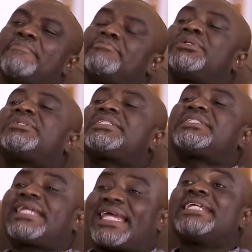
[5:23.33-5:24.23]
and
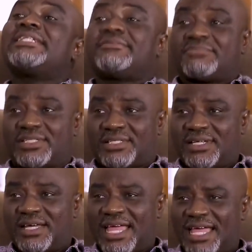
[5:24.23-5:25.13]
built
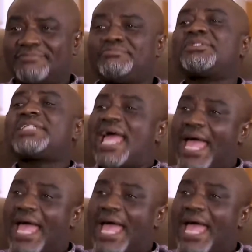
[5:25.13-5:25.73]
kingdoms and built